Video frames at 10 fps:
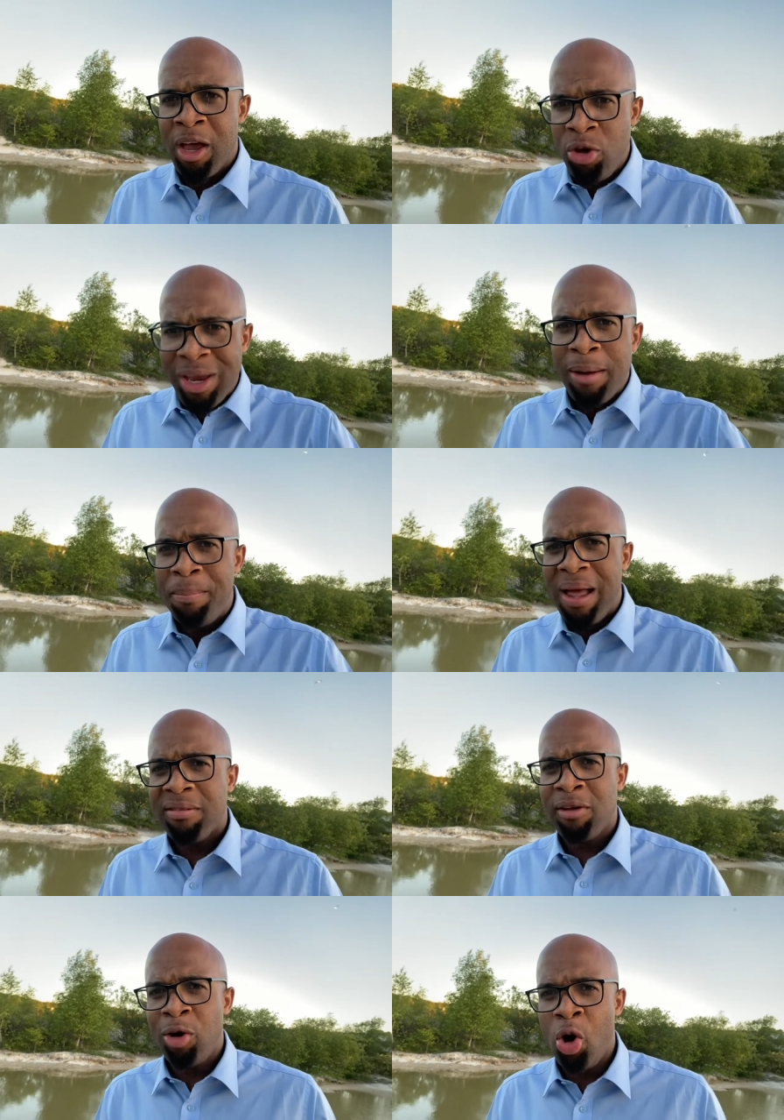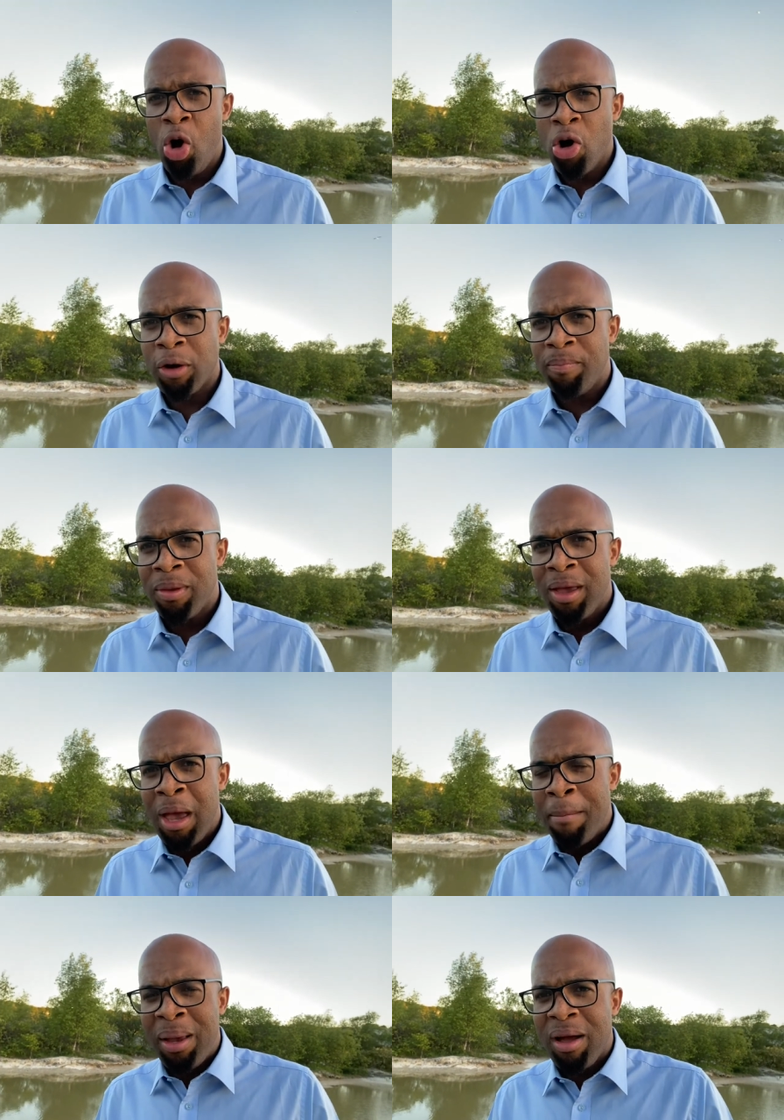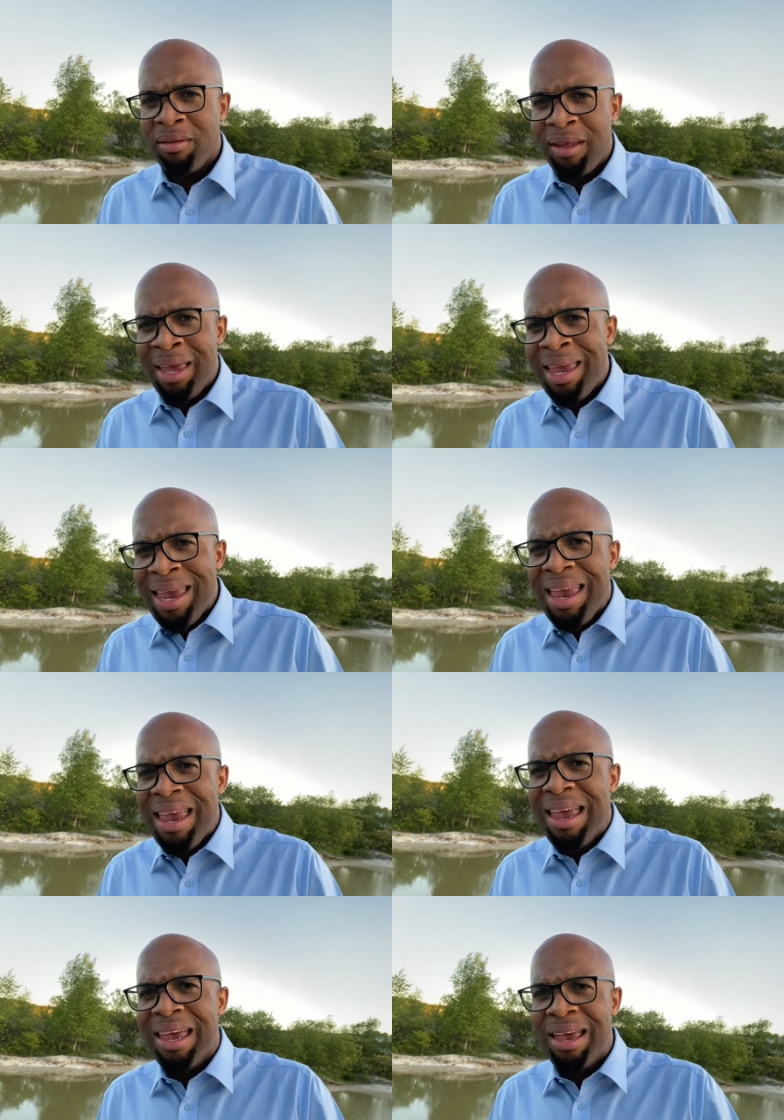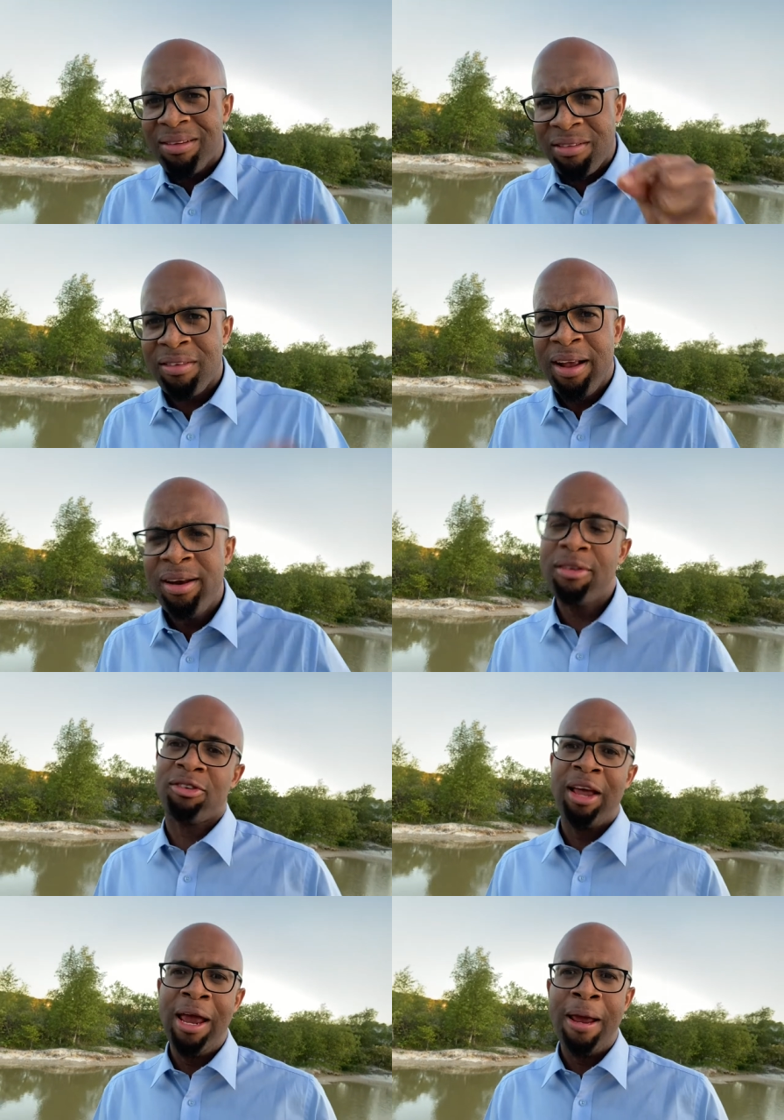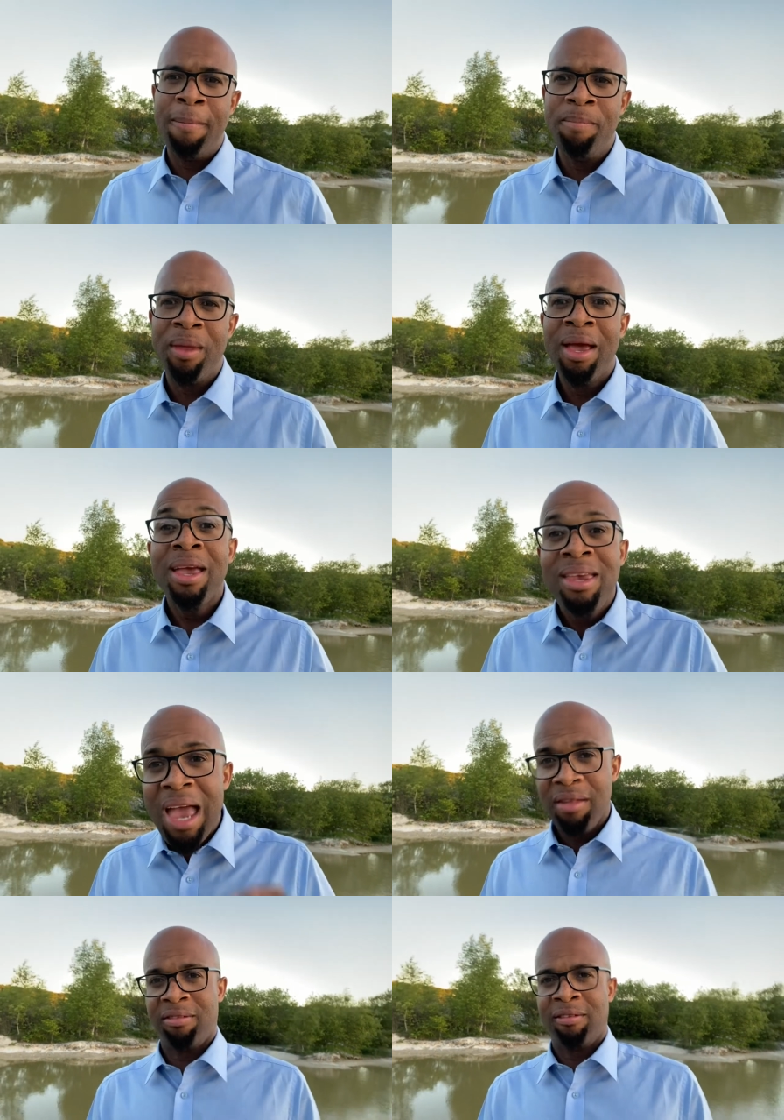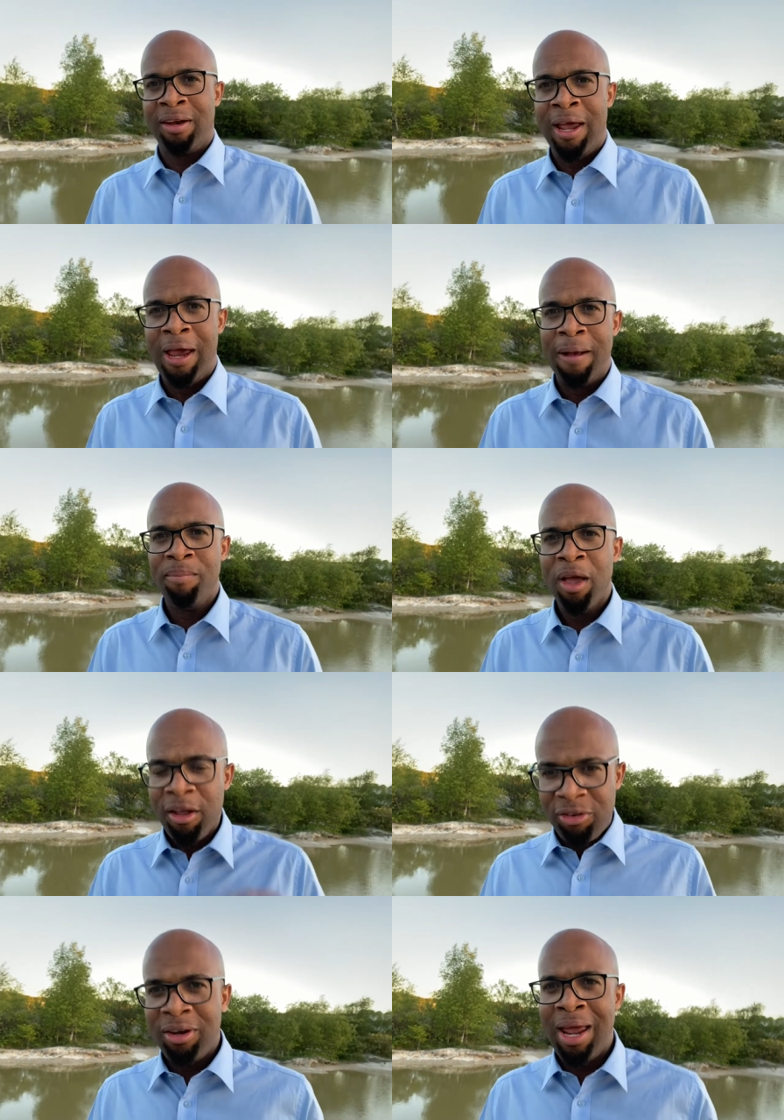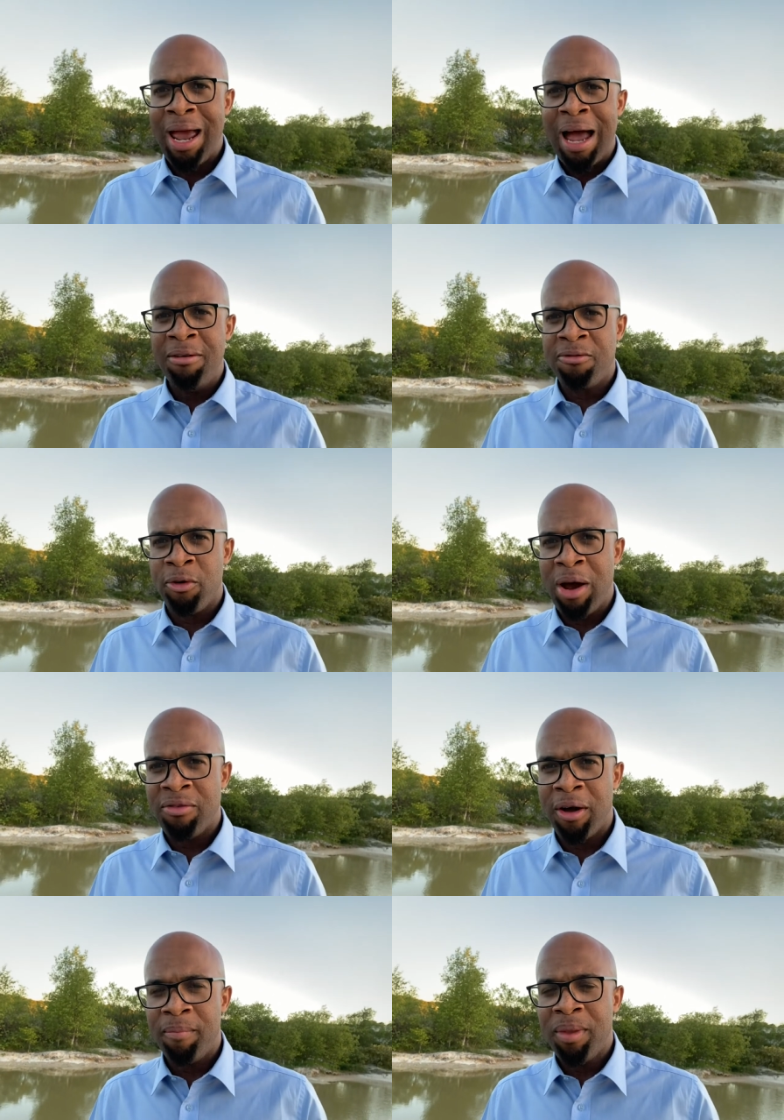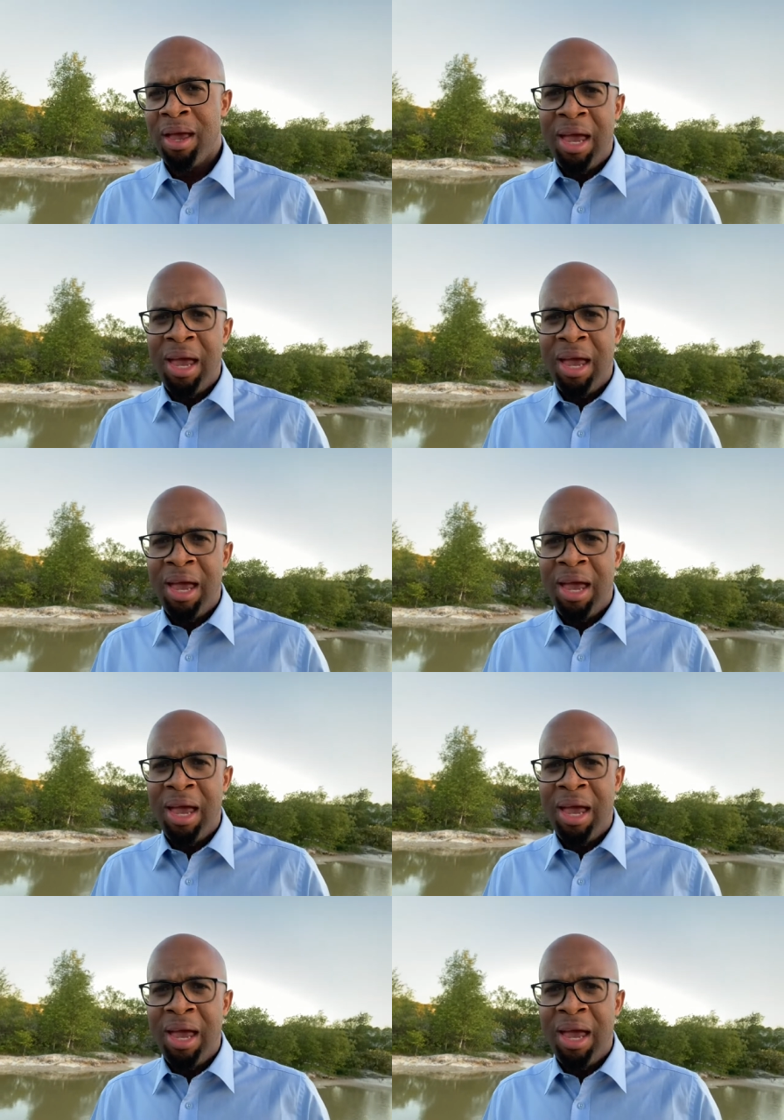You can bless the Lord because he is still the same yesterday, today, and forever.